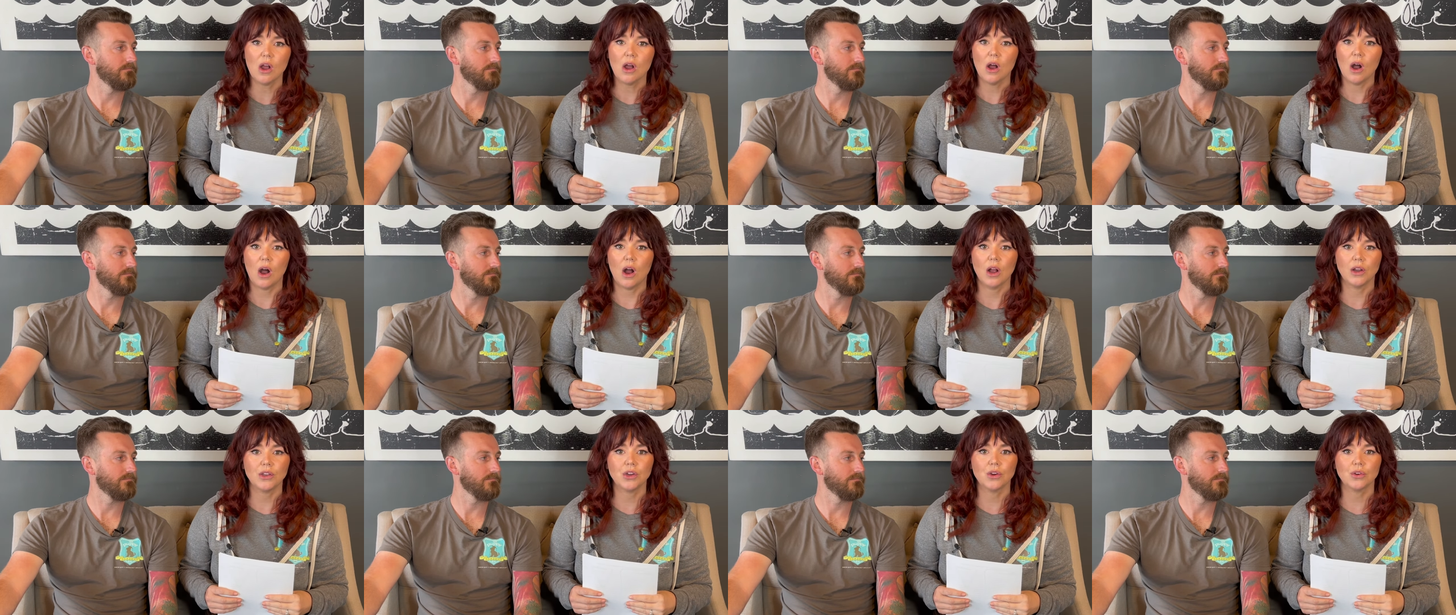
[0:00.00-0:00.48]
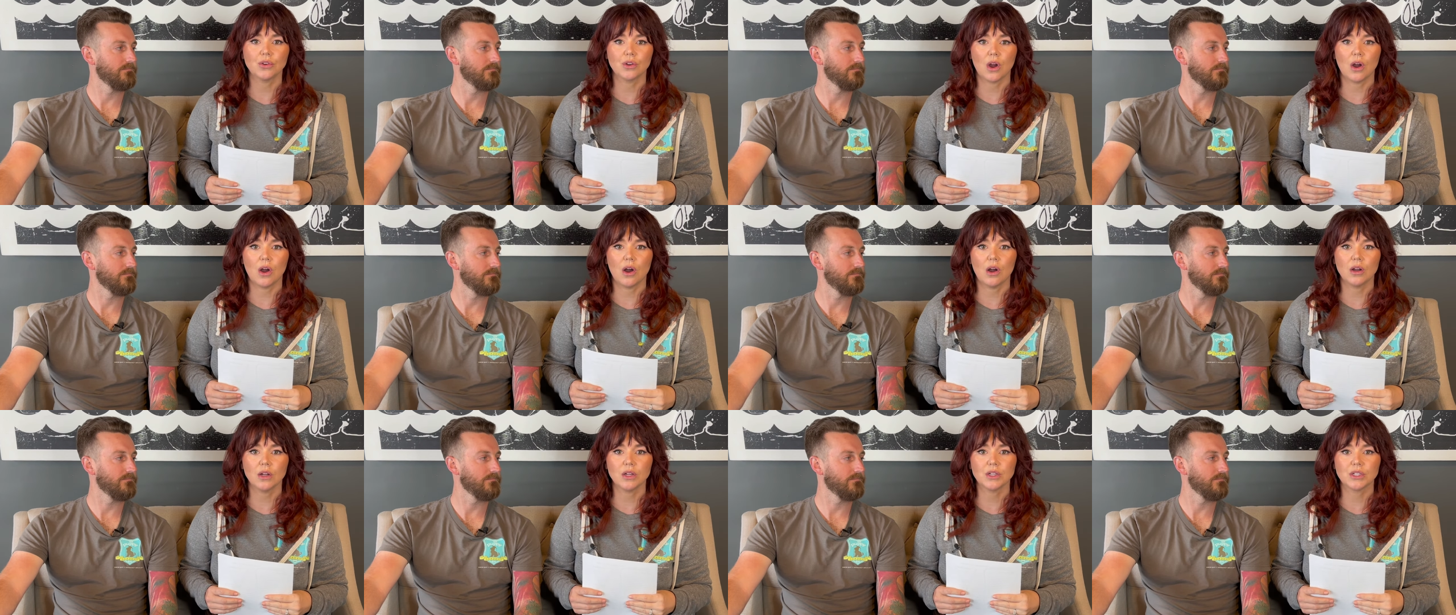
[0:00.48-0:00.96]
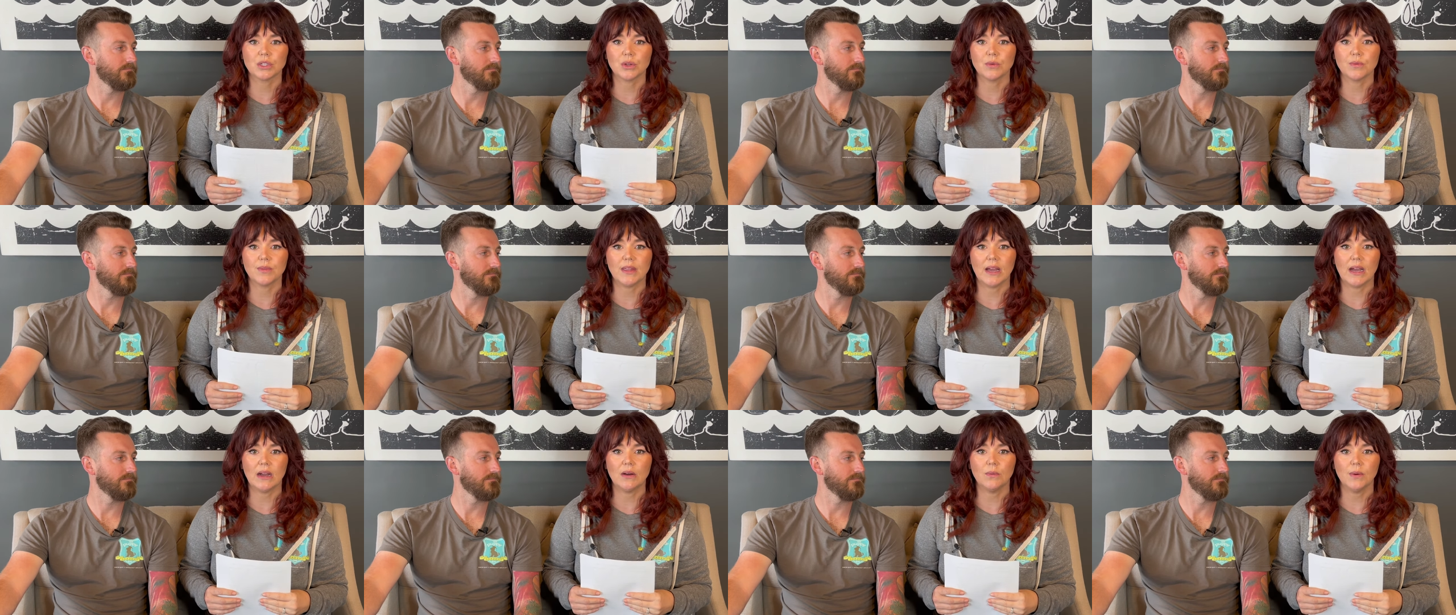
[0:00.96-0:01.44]
Speaker 1: on your dog so
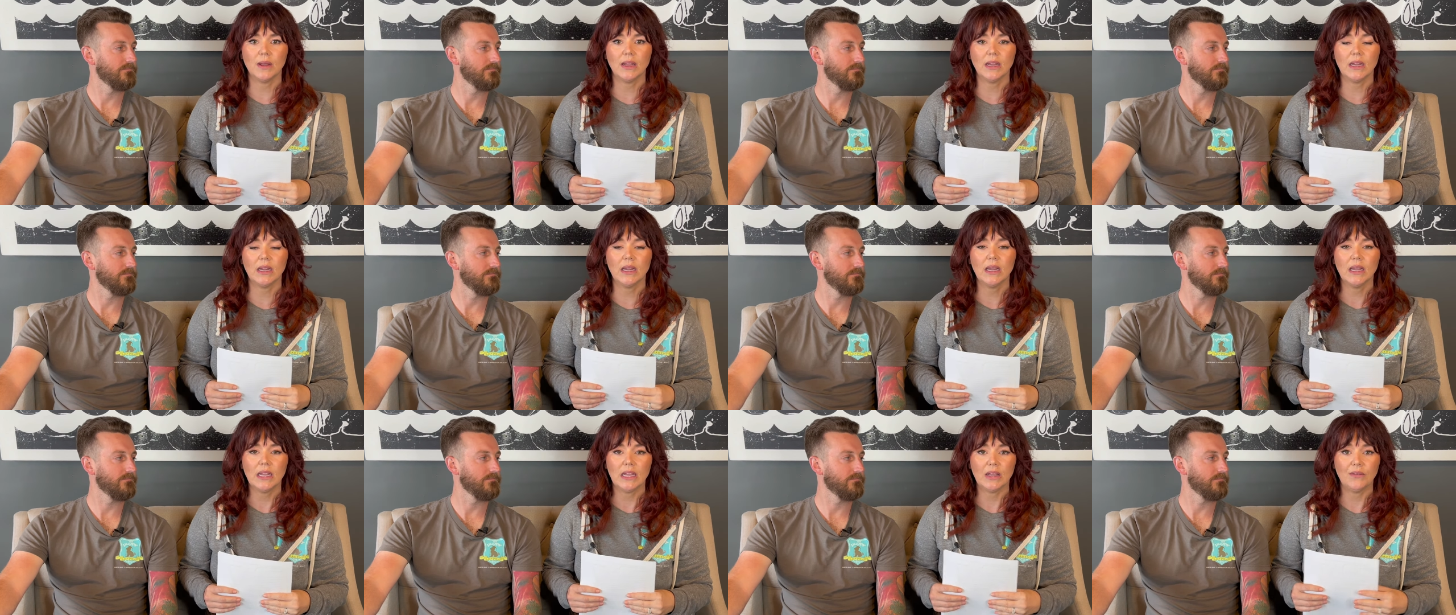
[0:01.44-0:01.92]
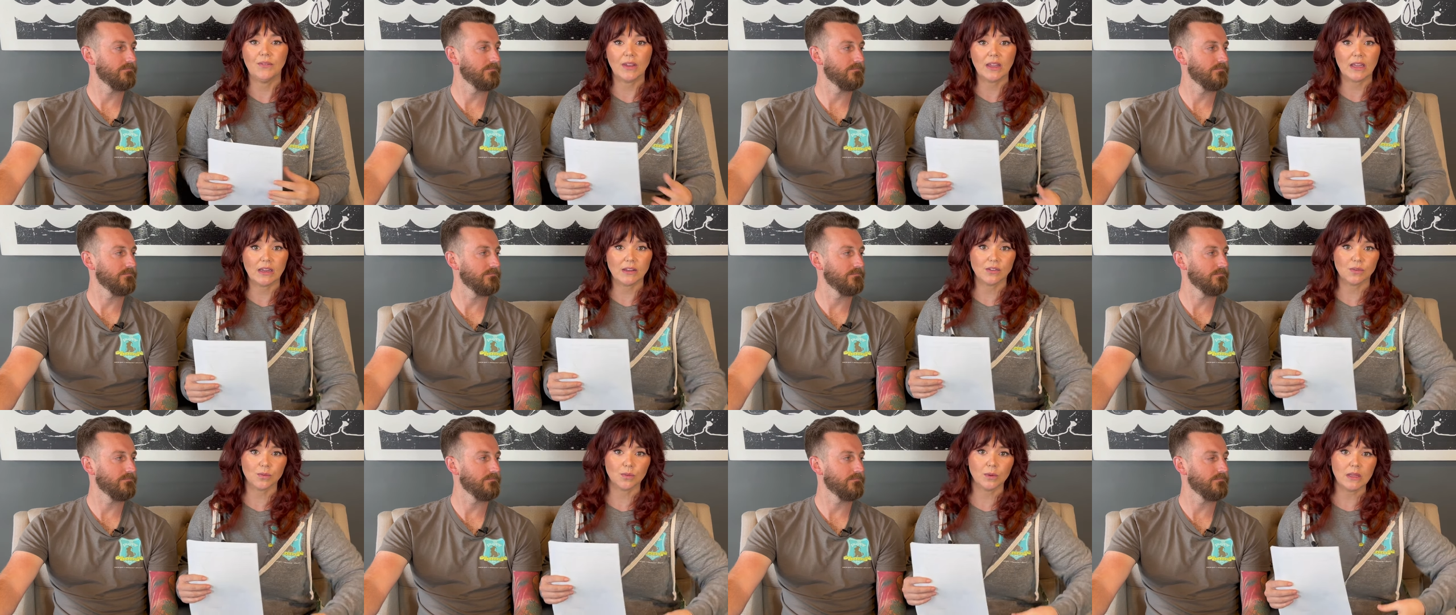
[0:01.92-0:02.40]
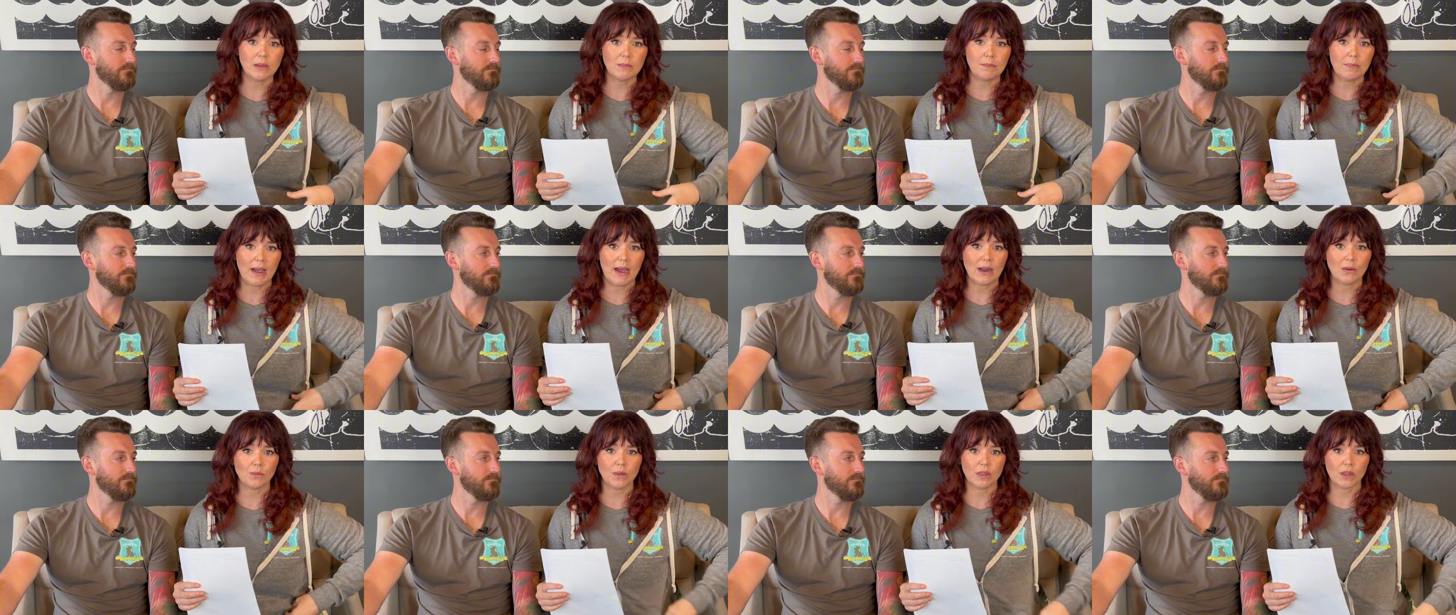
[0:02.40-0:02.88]
that way if it gets really
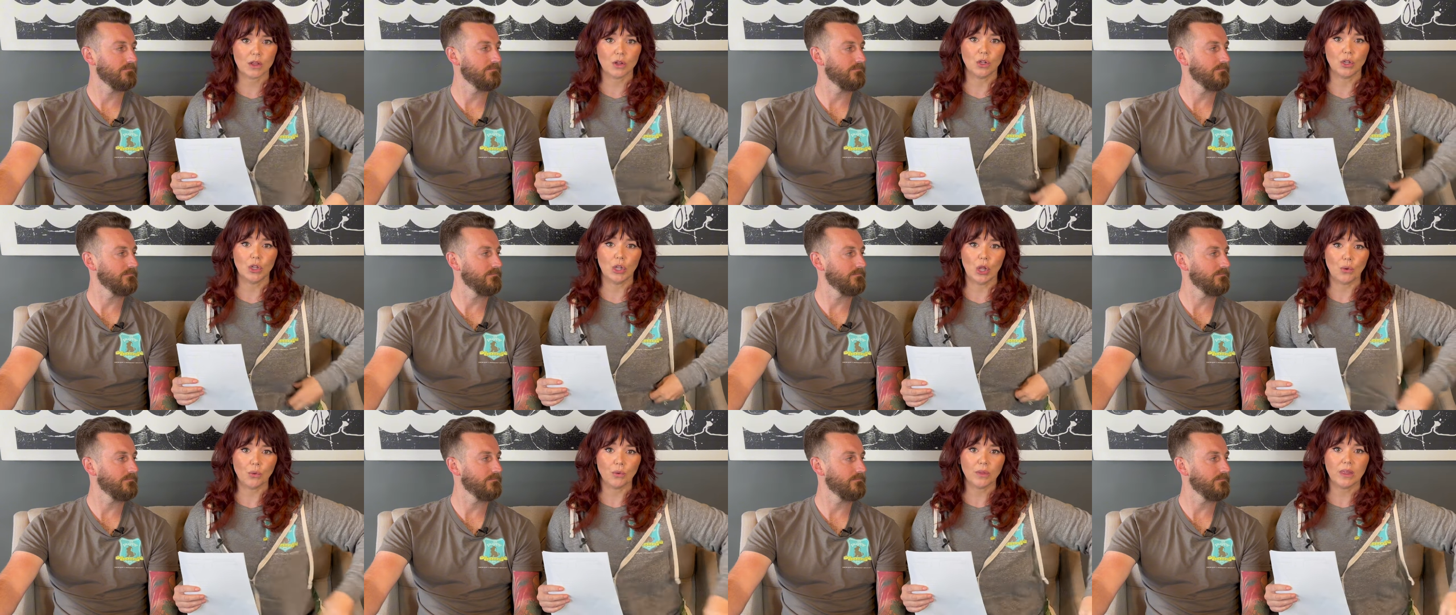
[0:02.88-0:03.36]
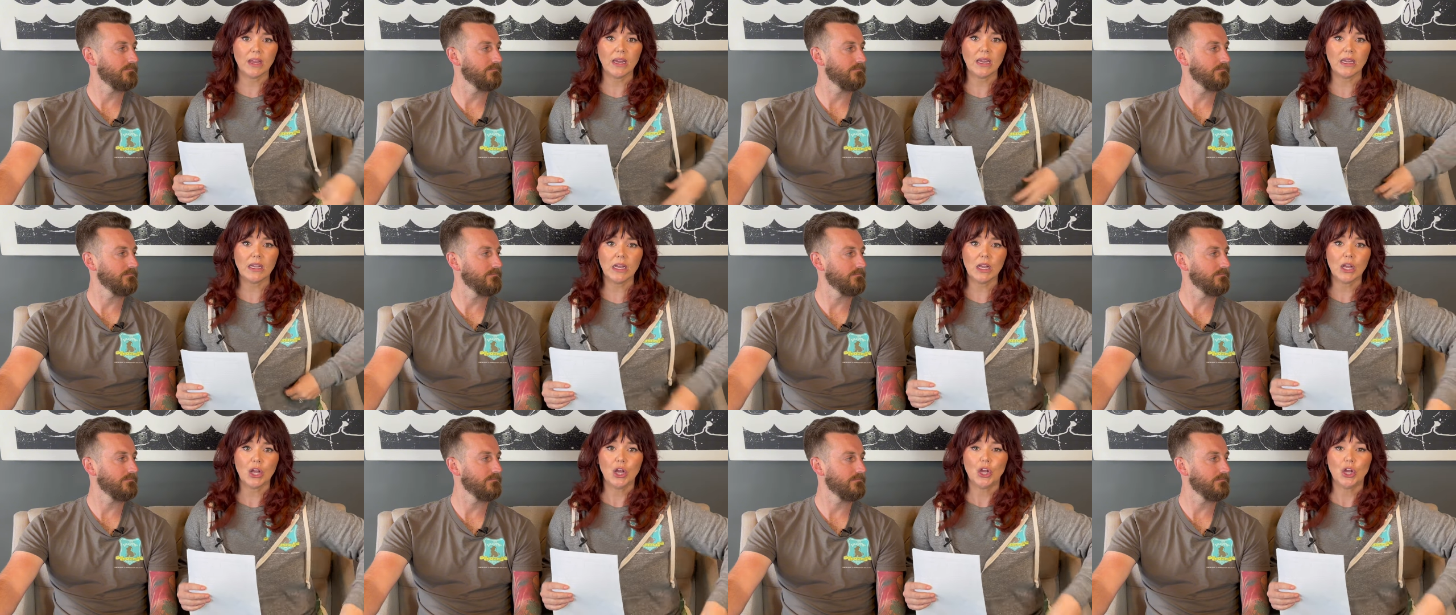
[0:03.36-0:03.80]
bad with clothing,